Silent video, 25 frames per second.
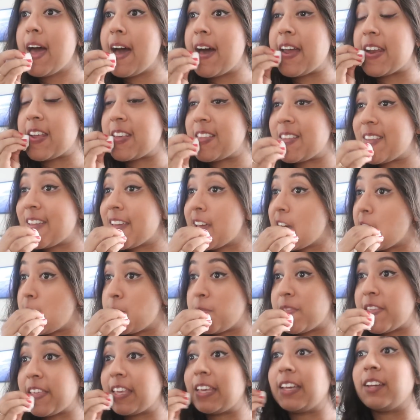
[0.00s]
and I think
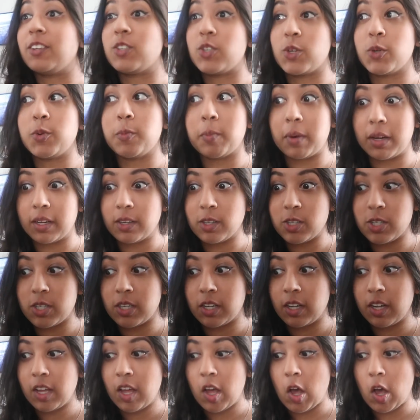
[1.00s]
I'm thinking too much